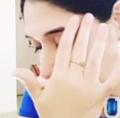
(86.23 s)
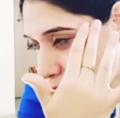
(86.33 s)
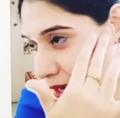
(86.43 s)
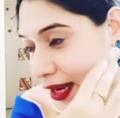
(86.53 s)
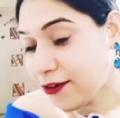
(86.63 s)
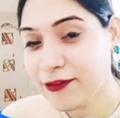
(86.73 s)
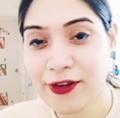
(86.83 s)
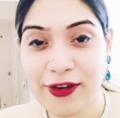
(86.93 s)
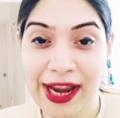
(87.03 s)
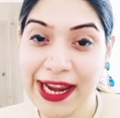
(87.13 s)
Love
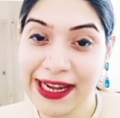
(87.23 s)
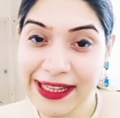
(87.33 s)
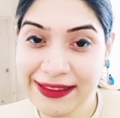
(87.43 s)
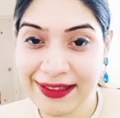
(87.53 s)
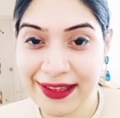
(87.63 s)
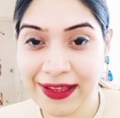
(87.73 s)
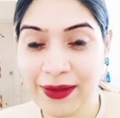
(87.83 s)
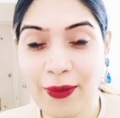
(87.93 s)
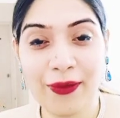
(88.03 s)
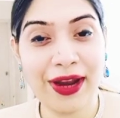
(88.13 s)
for anything
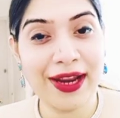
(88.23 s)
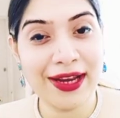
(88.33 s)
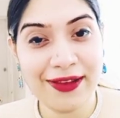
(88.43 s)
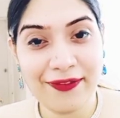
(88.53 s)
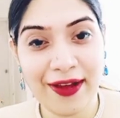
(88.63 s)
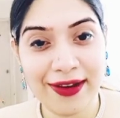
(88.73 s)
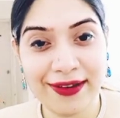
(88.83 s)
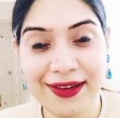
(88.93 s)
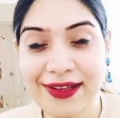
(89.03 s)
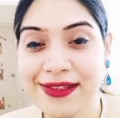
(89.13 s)
or
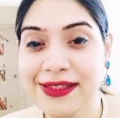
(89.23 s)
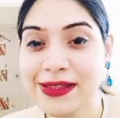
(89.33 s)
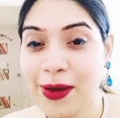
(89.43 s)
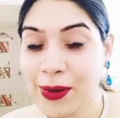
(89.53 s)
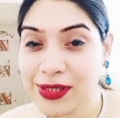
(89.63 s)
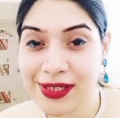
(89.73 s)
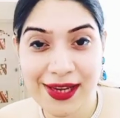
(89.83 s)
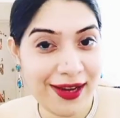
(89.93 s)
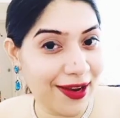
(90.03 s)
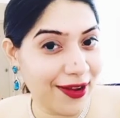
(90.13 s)
anyone is not
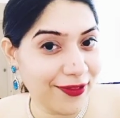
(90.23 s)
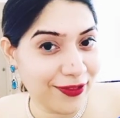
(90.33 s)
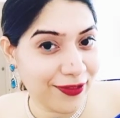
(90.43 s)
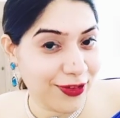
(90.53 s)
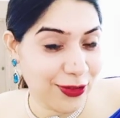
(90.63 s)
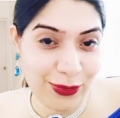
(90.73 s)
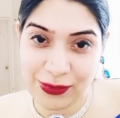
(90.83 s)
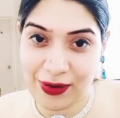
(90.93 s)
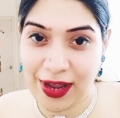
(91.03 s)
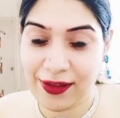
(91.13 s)
enough to
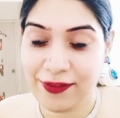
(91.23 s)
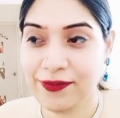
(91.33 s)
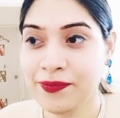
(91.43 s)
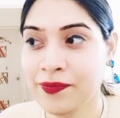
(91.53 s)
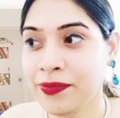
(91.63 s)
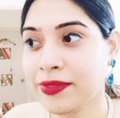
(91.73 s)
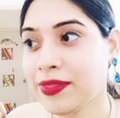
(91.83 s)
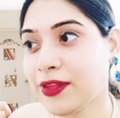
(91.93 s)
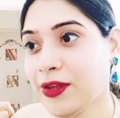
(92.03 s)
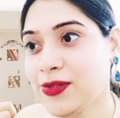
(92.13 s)
thrive.
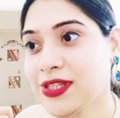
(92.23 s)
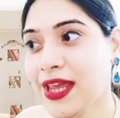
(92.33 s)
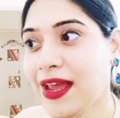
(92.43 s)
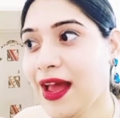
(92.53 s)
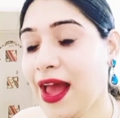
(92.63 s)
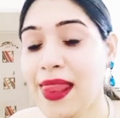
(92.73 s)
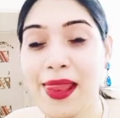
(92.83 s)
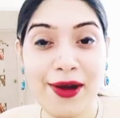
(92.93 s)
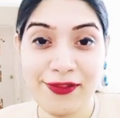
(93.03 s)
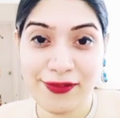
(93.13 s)
You say, I
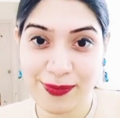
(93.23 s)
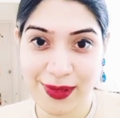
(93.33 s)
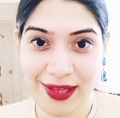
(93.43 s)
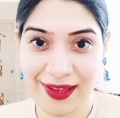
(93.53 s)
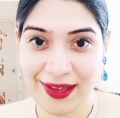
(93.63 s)
love me,